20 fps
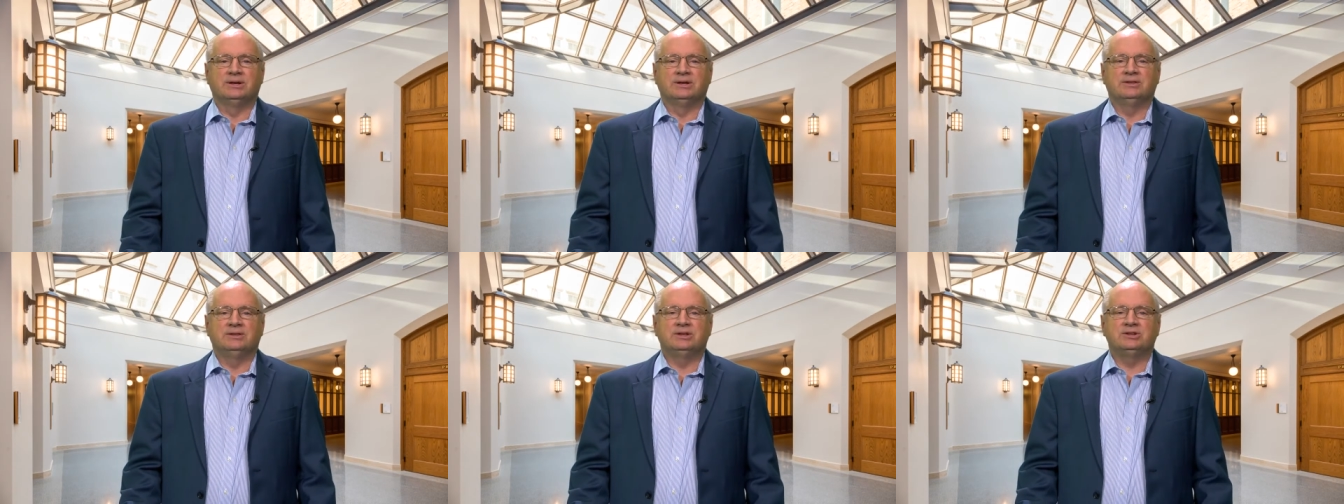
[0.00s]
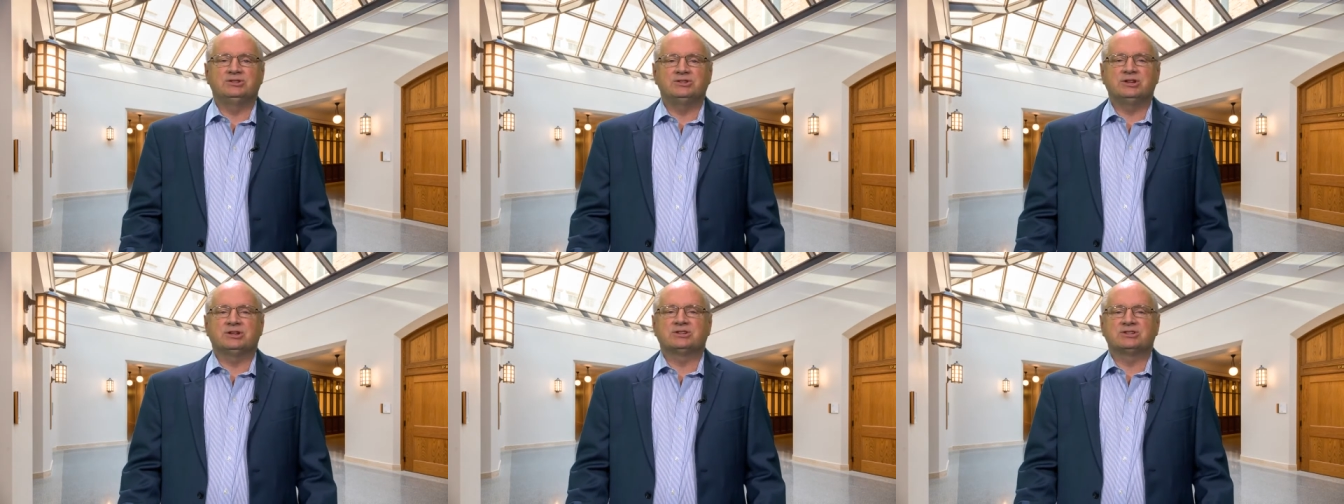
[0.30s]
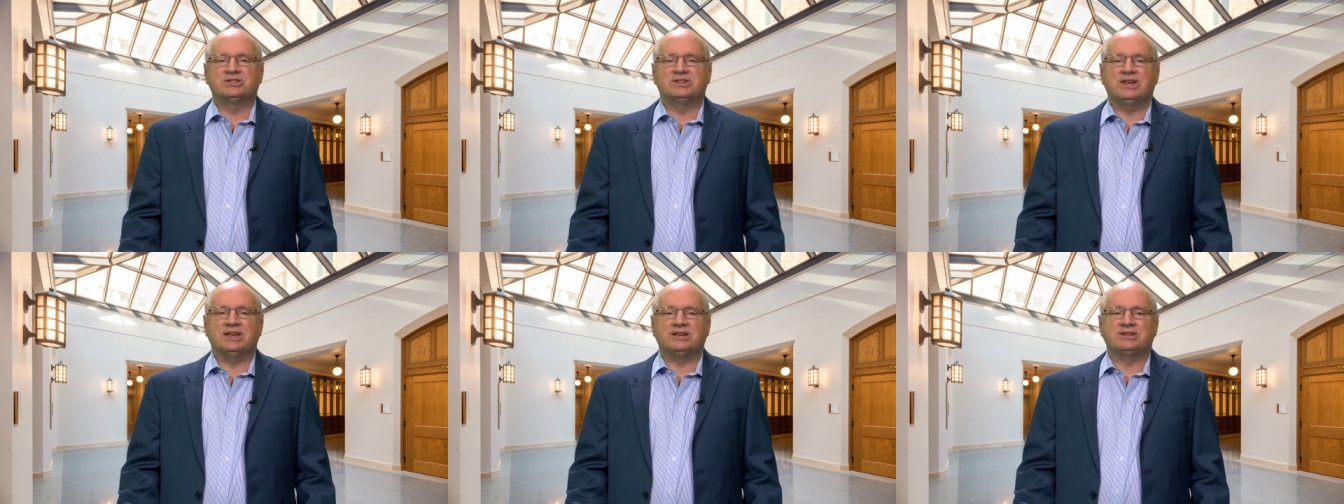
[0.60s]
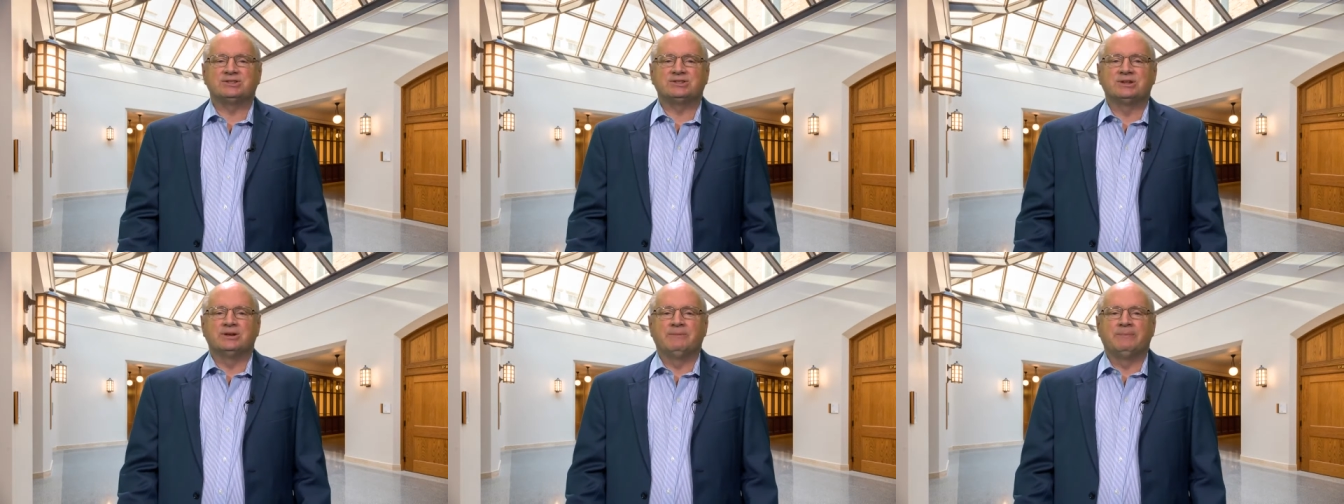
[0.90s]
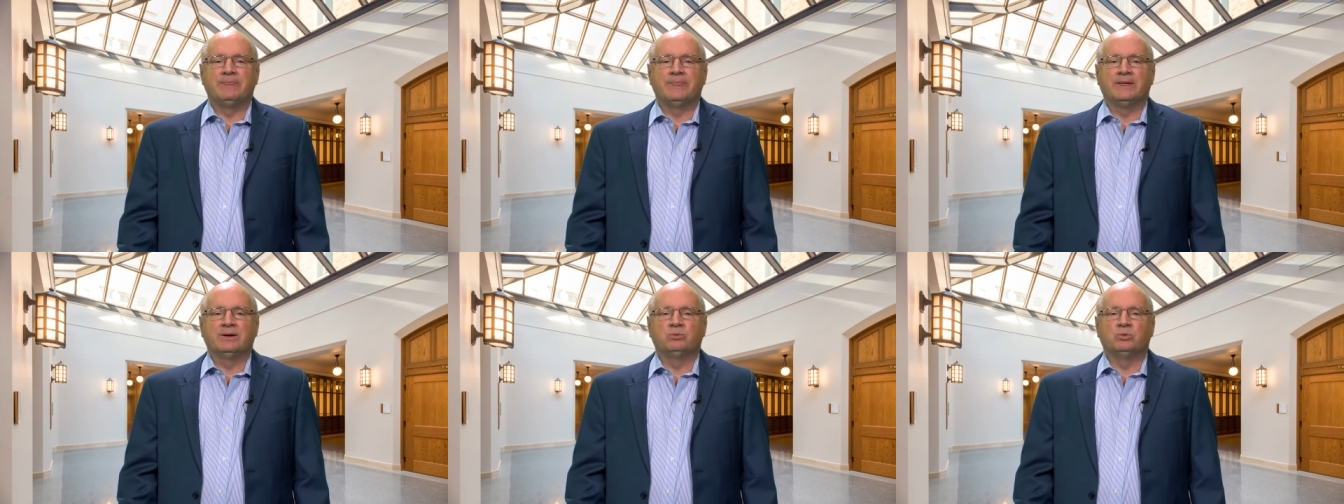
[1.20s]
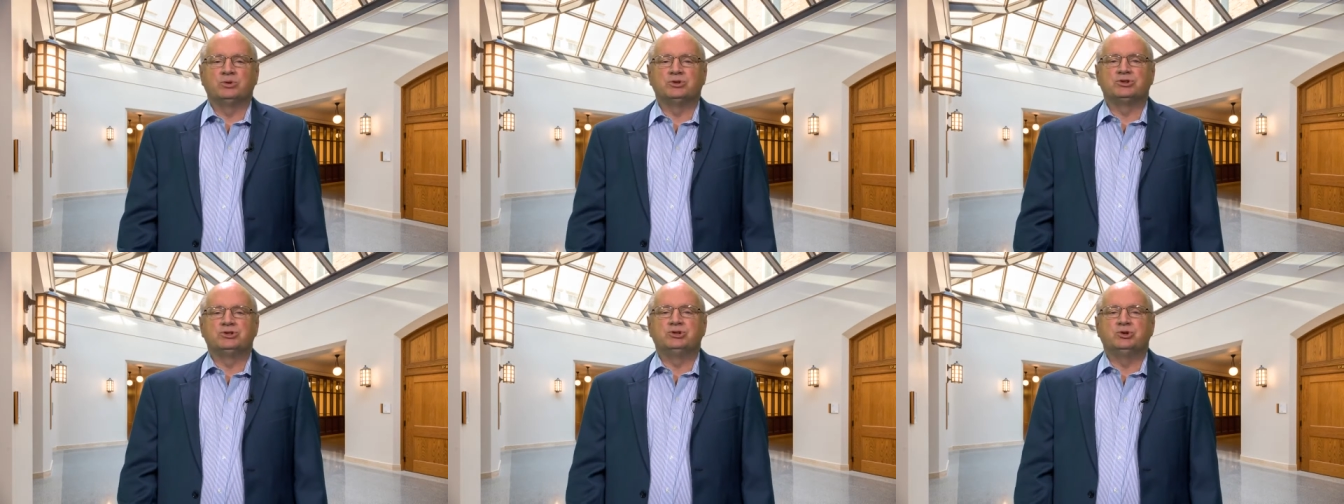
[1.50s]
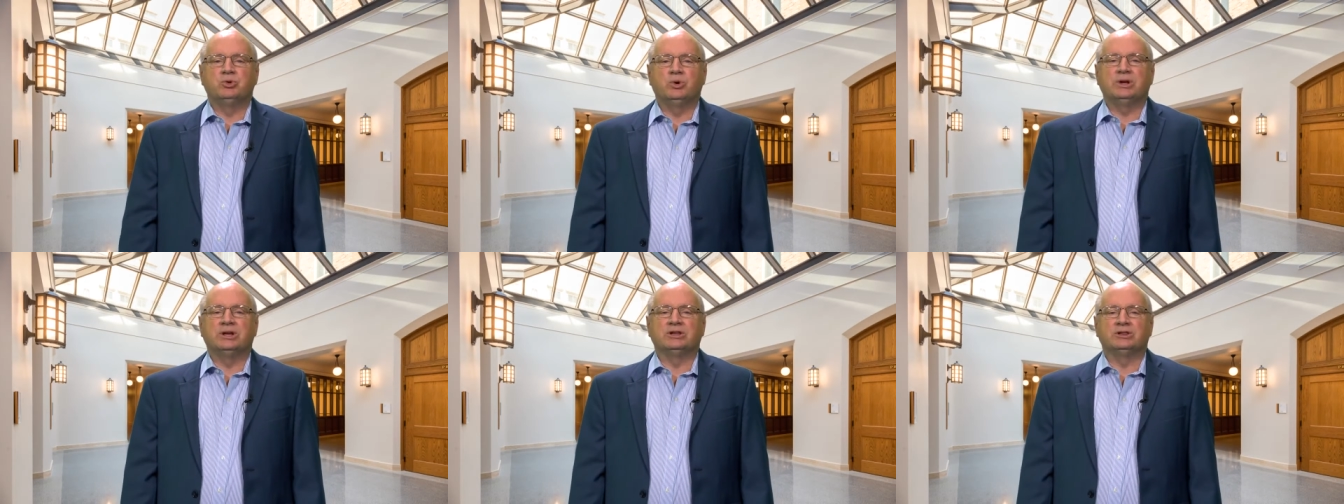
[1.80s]
This success was
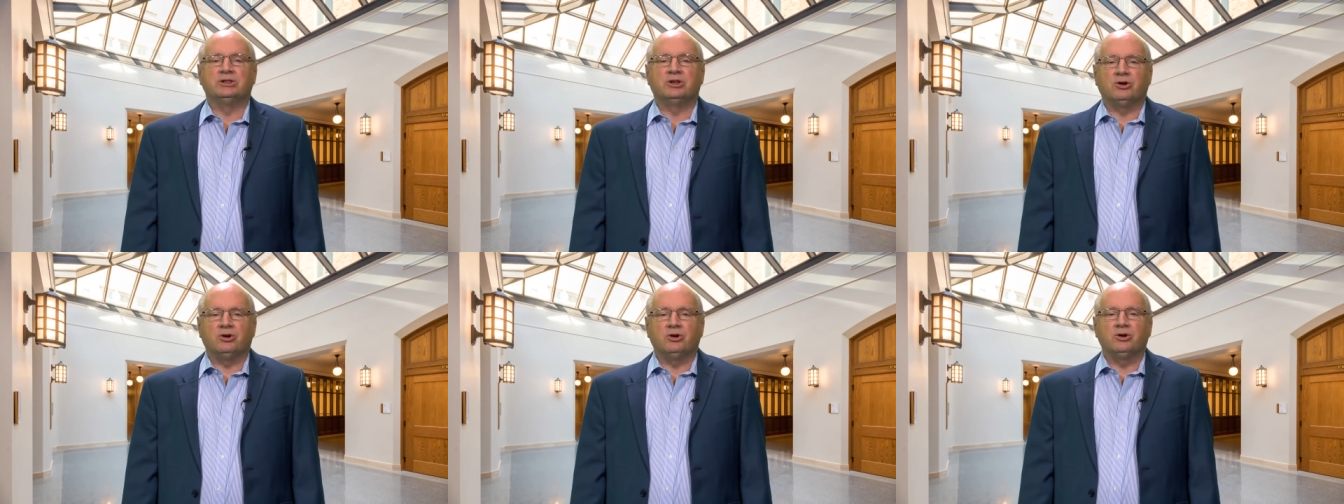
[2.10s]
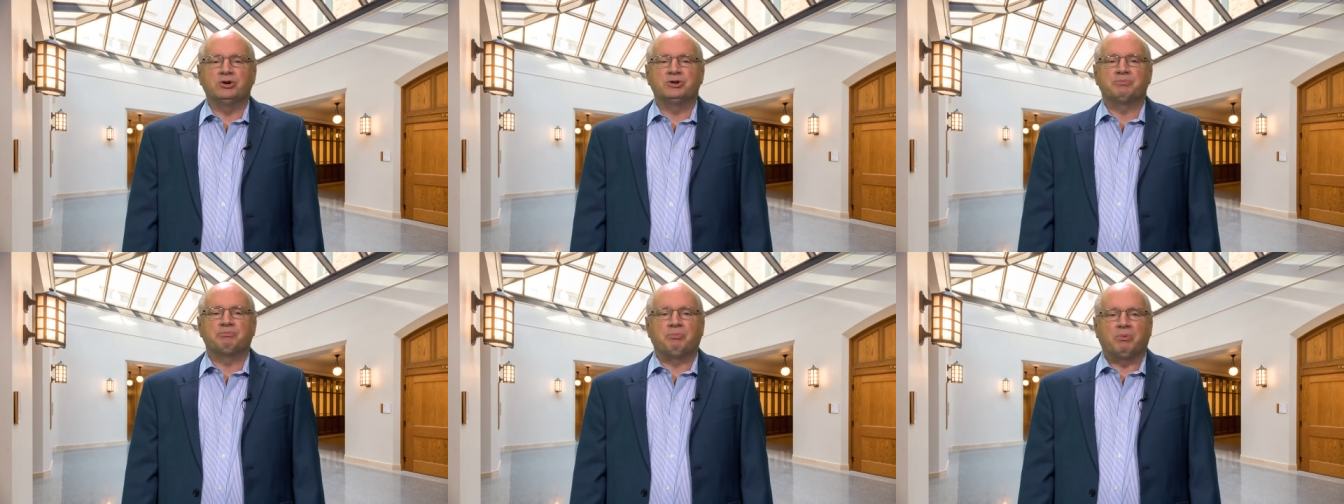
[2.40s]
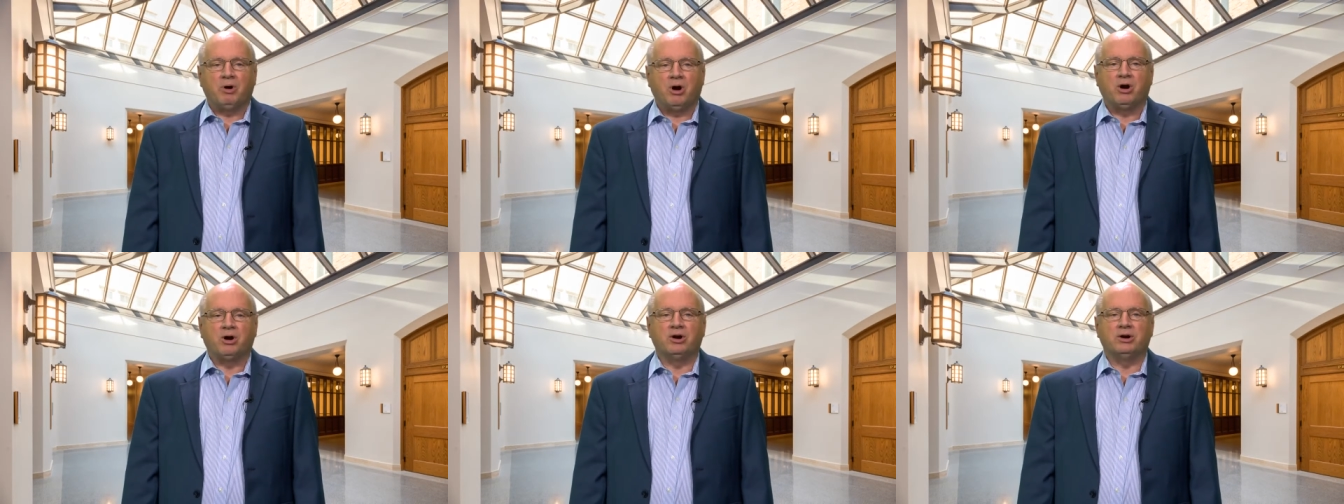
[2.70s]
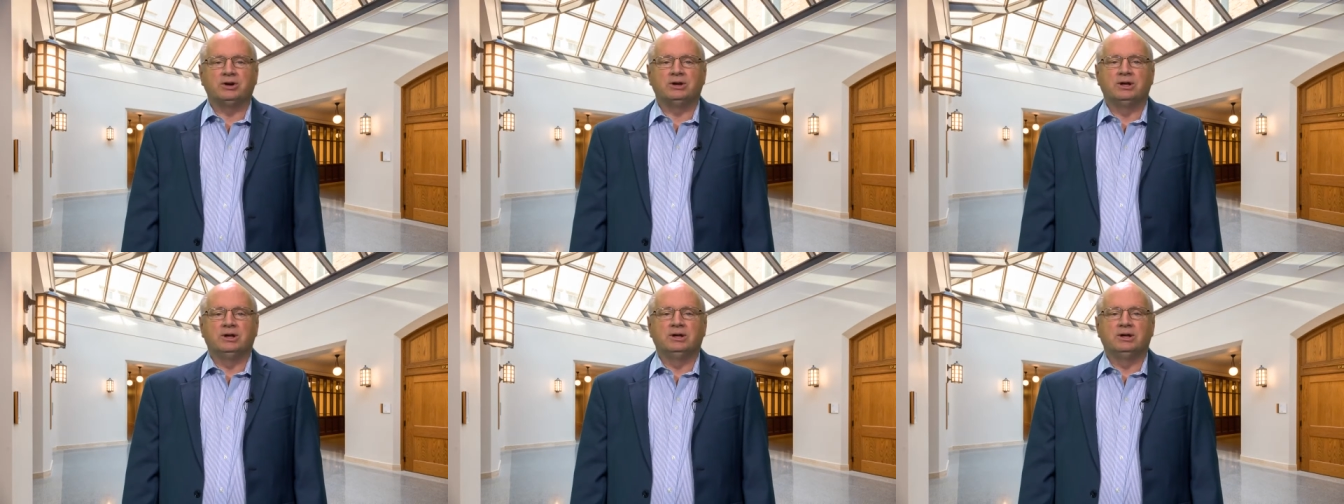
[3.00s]
due in large part